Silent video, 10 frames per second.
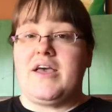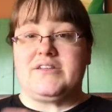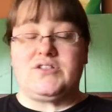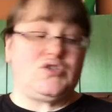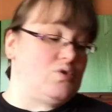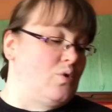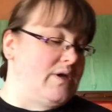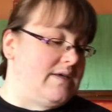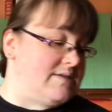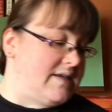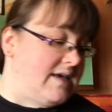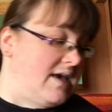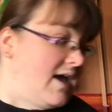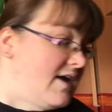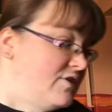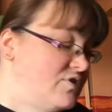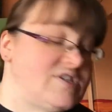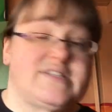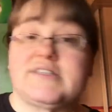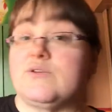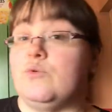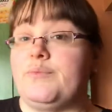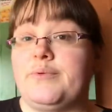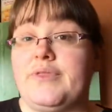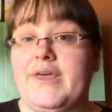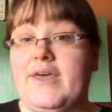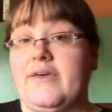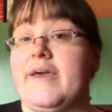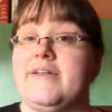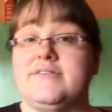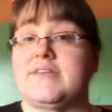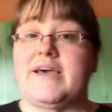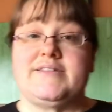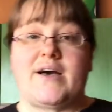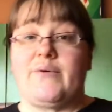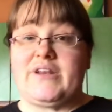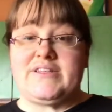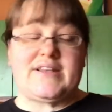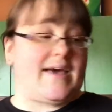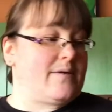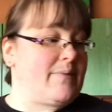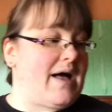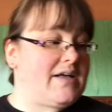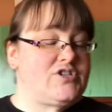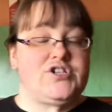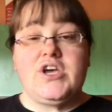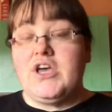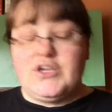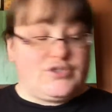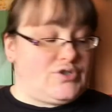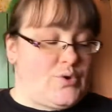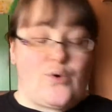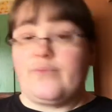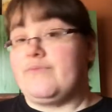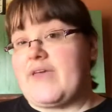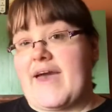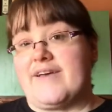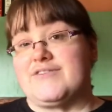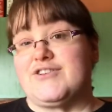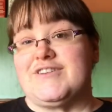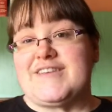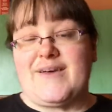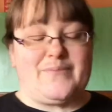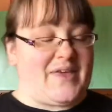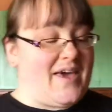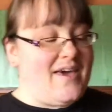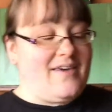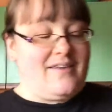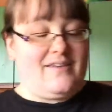It's so easy, and you just scoop the insides out and it's like mash. So yeah, it's a good tip there.